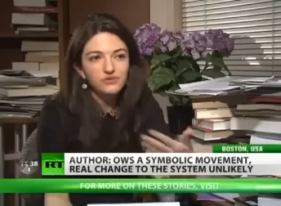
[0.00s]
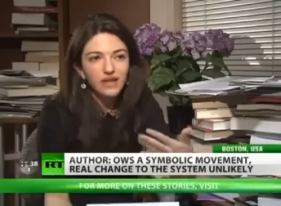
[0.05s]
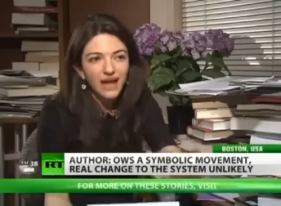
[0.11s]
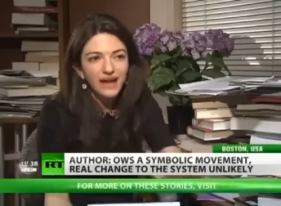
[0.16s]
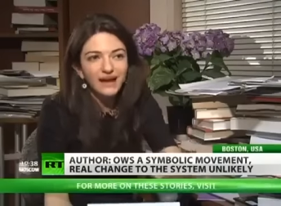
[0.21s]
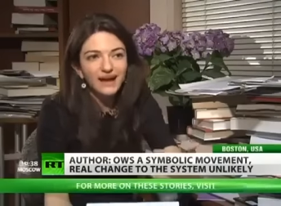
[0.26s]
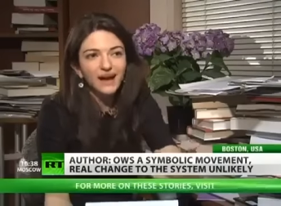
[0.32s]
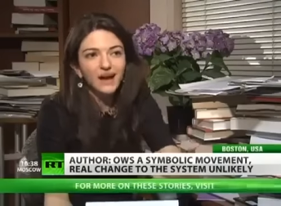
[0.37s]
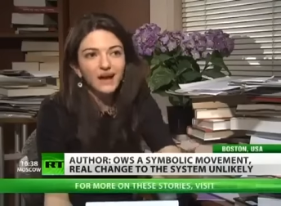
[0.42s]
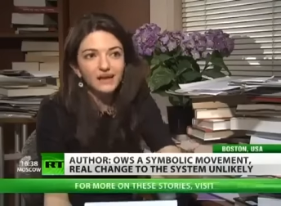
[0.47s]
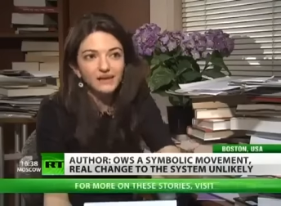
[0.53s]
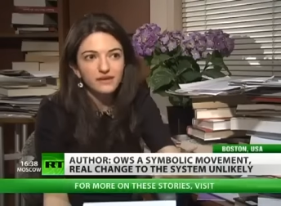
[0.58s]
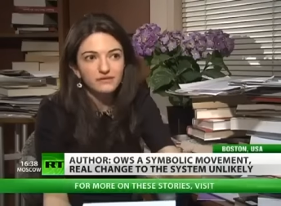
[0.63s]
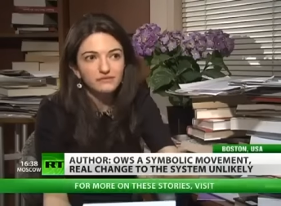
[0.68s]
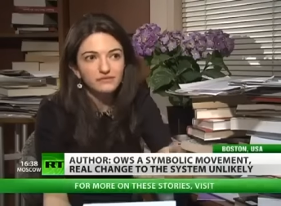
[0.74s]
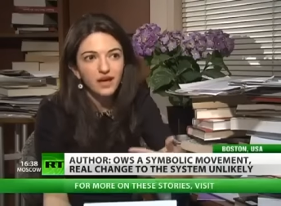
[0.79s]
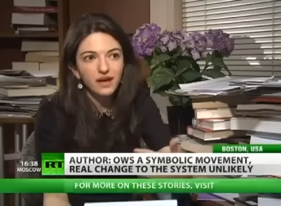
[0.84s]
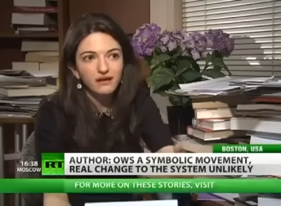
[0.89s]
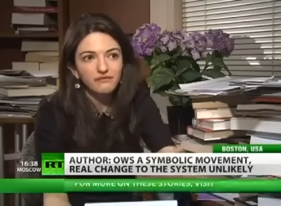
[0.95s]
that kind
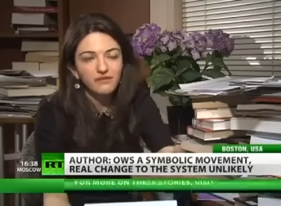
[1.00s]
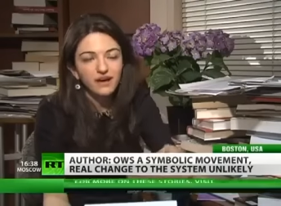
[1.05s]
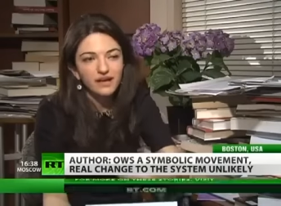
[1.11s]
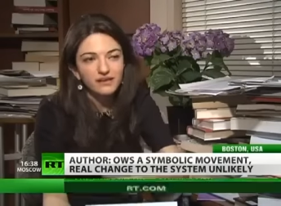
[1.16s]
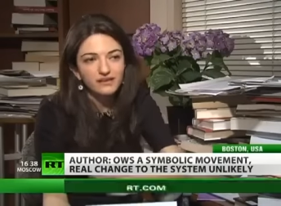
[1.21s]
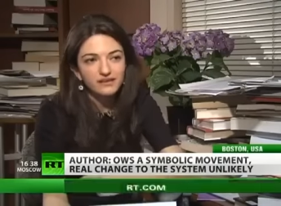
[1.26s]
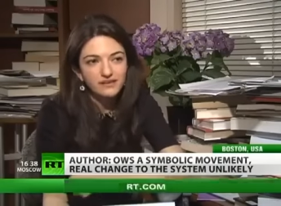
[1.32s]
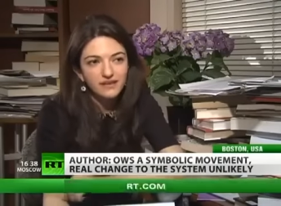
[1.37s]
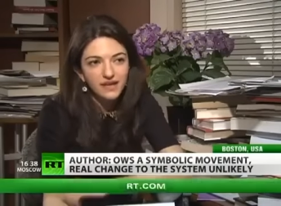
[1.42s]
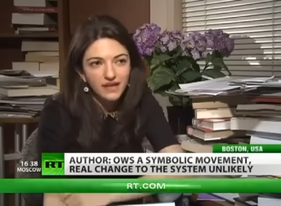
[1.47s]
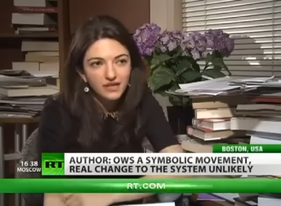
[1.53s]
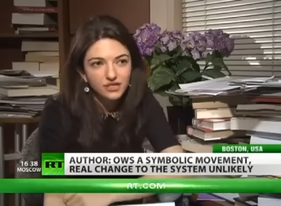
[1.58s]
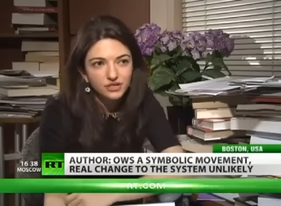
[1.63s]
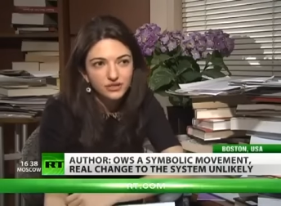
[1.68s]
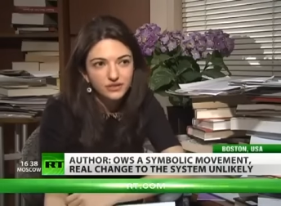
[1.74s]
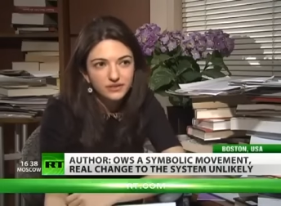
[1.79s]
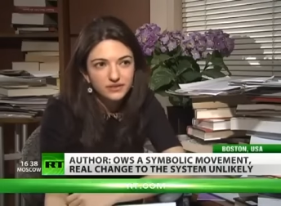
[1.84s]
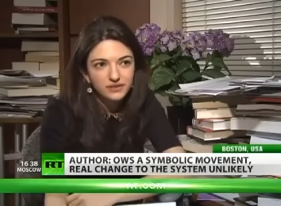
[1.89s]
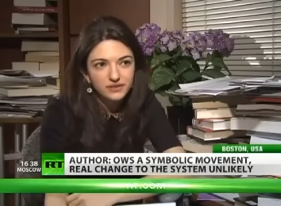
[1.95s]
of nonviolent
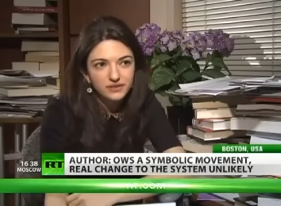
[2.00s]
action?